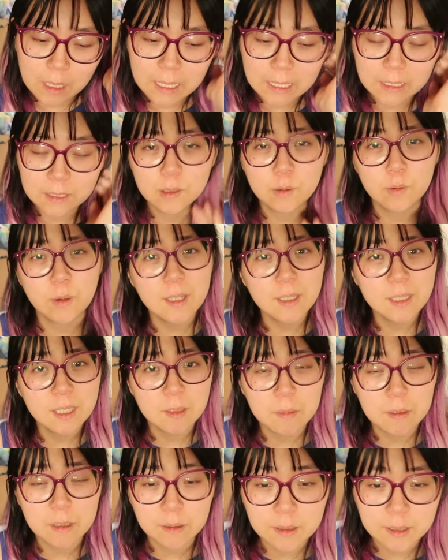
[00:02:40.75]
yeah so Twilight
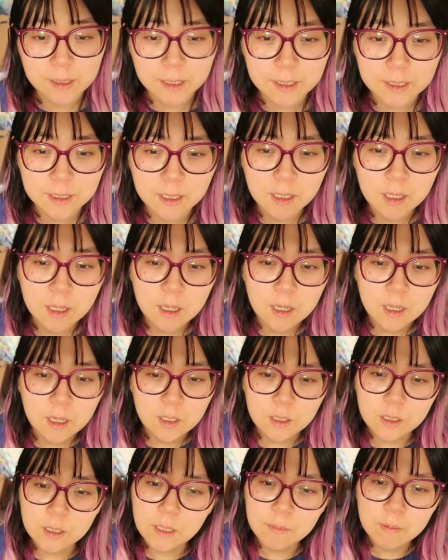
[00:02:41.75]
sleeping downstairs
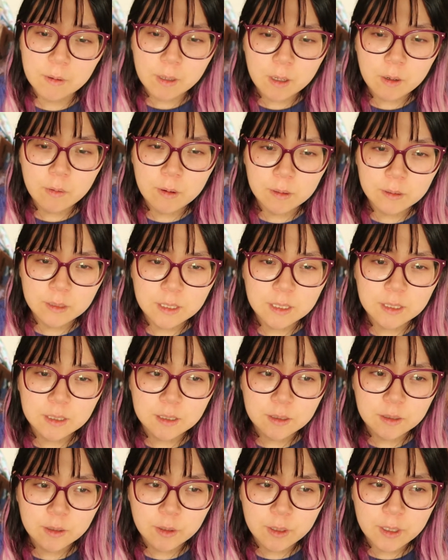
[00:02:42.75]
she's at the like around 6
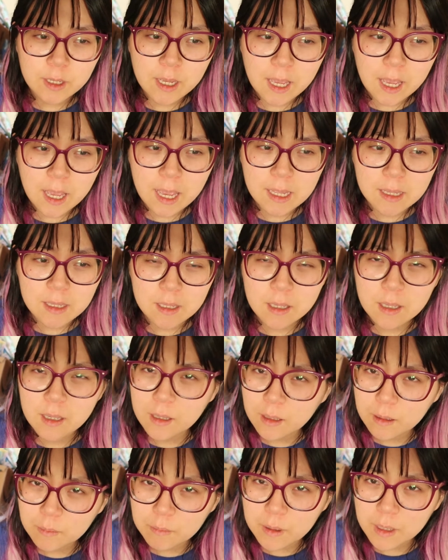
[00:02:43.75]
38
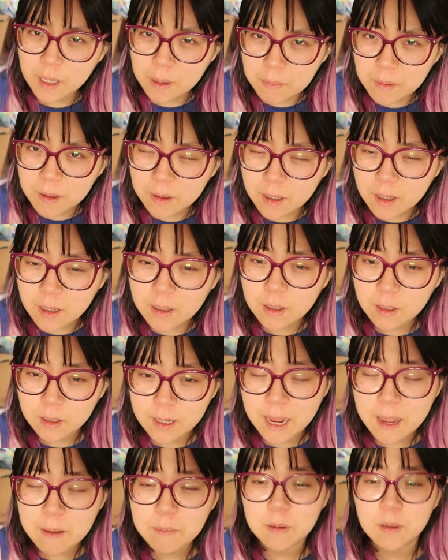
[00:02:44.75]
p.m i think her
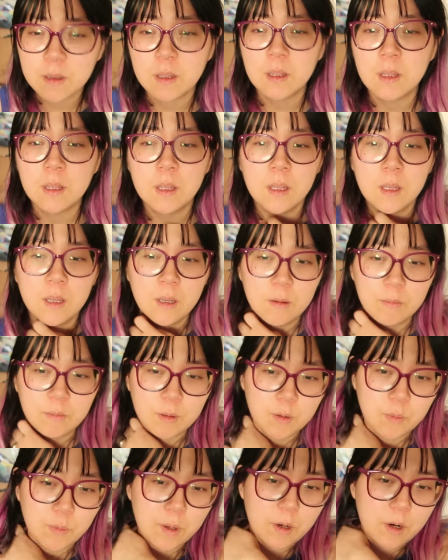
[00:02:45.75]
nap
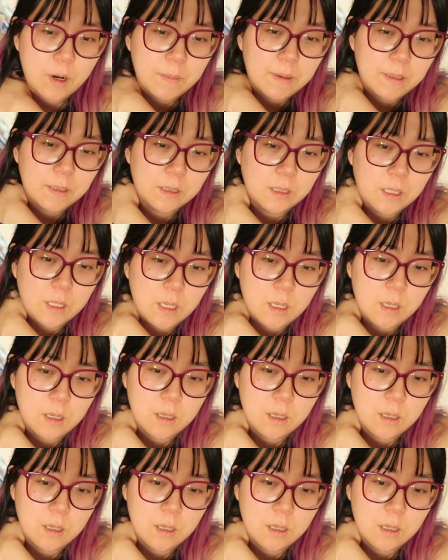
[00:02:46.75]
i'm gonna wake her up at